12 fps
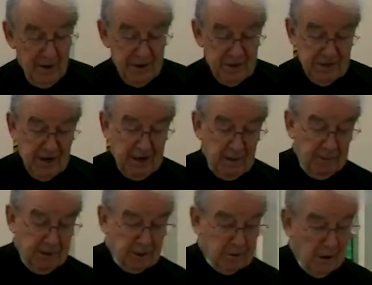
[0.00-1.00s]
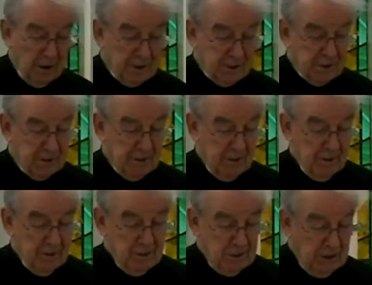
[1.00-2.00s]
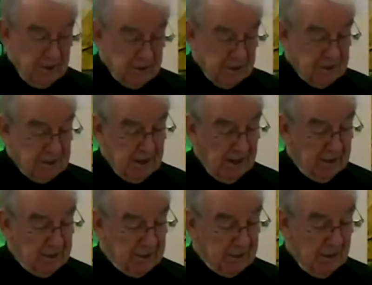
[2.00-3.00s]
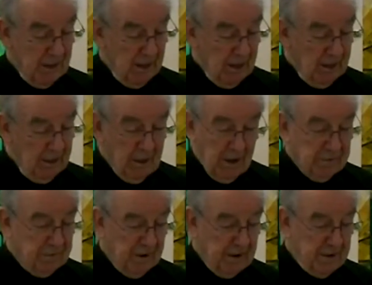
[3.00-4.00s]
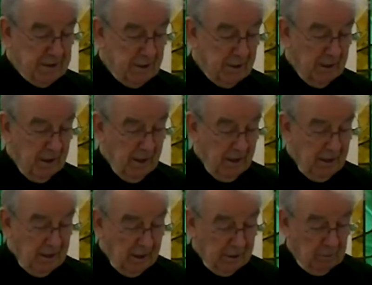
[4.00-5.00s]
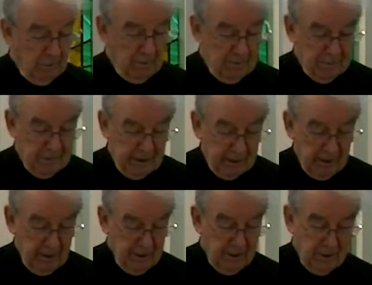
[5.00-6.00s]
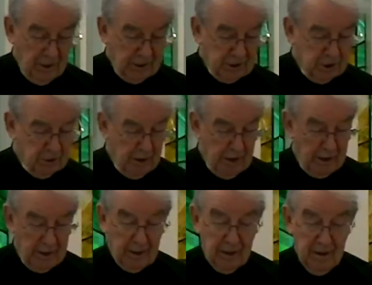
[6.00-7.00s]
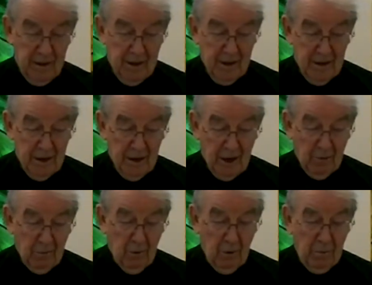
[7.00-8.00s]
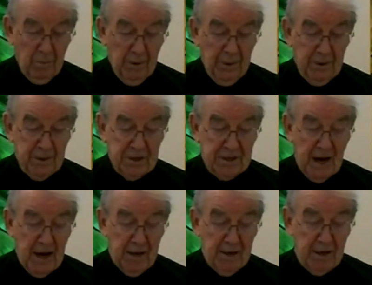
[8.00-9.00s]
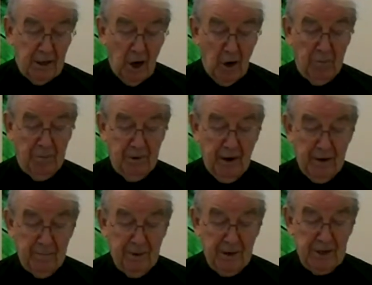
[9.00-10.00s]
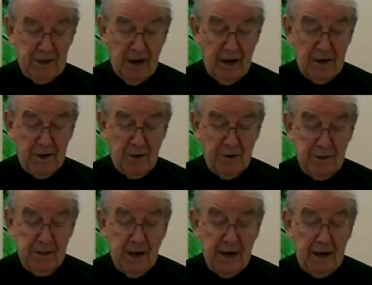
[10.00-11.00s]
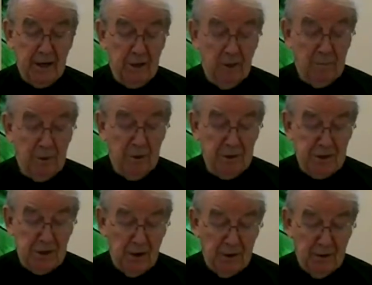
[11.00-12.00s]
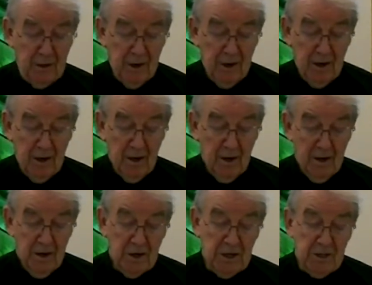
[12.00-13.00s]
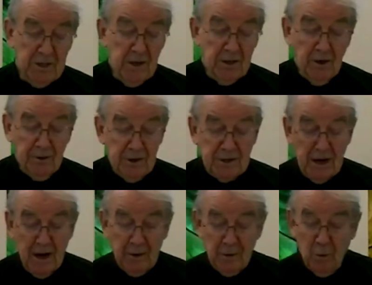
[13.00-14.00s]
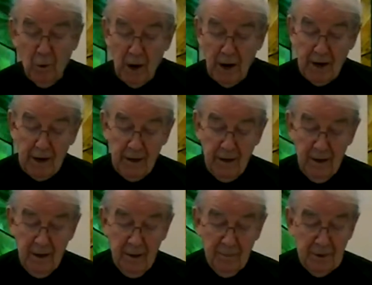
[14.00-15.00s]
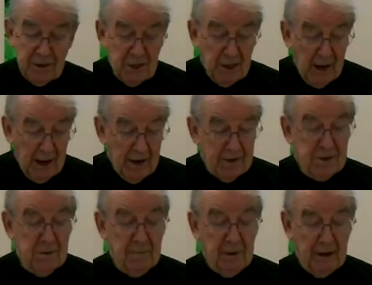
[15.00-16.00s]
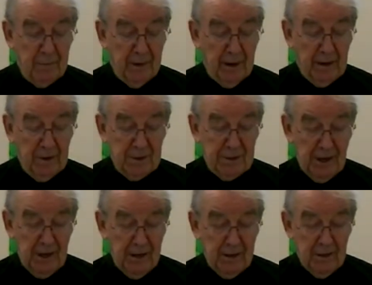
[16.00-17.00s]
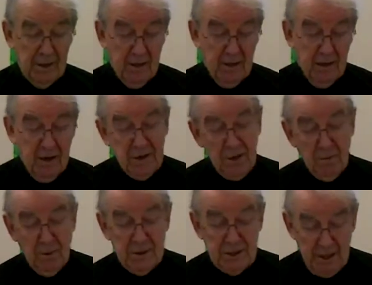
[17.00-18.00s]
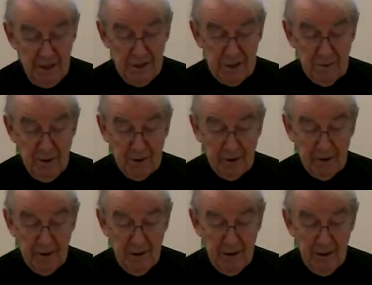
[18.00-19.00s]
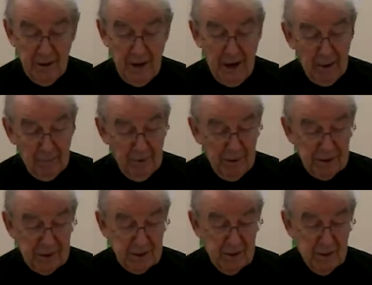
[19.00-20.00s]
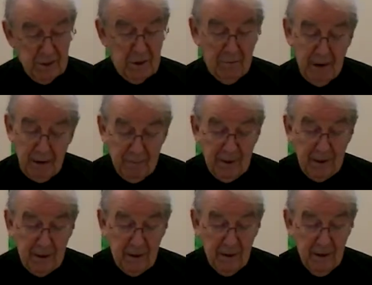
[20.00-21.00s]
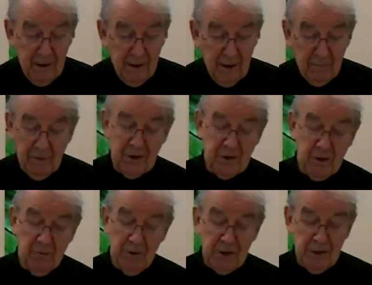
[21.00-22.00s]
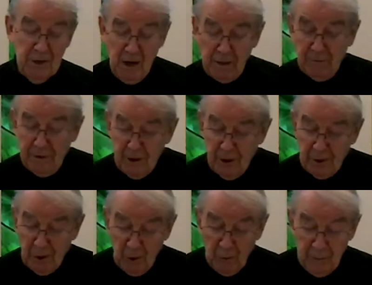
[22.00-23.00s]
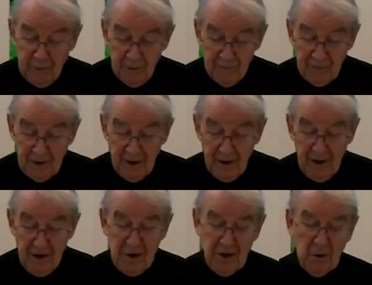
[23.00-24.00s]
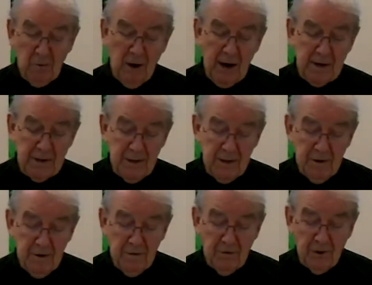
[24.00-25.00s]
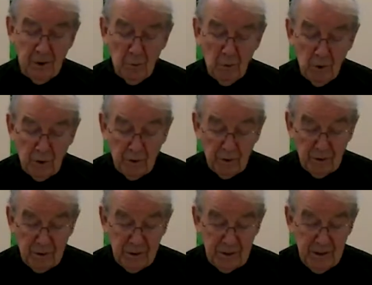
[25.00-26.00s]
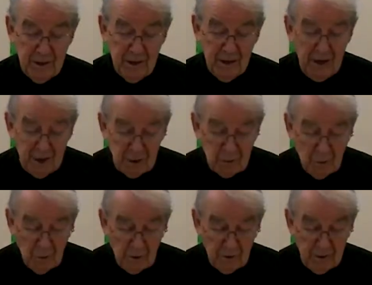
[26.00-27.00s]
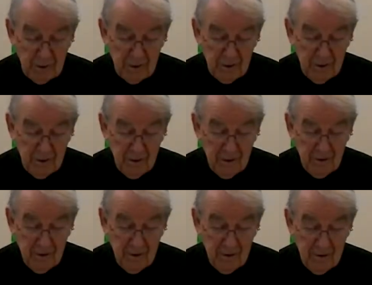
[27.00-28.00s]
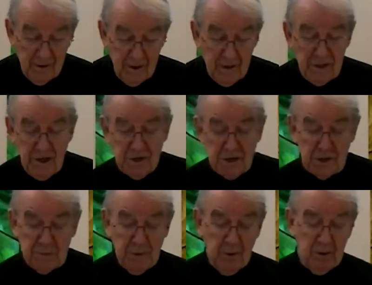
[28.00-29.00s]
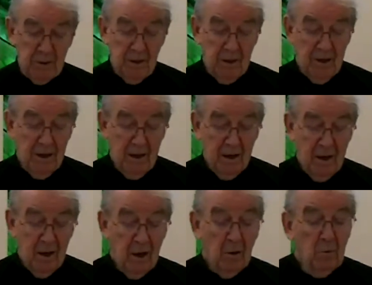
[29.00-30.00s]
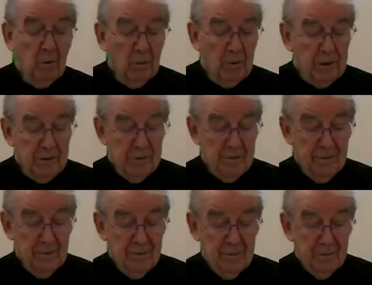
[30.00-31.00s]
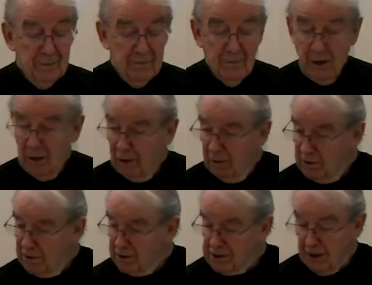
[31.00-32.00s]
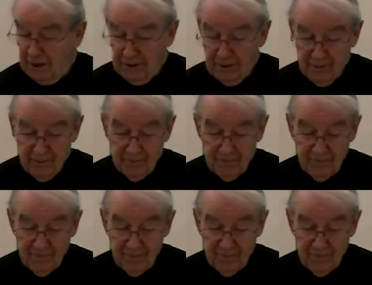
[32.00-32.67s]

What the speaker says: Standing by the cross, Jesus says, not fainting, not whimpering, not crying, a woman standing upright beside her dying and abused son. She did not understand why, but she had to be by his side. She was his mother. Helpless she may be, but she was not without hope. She waited for a word, his word. Jesus spoke, "Woman, behold your son."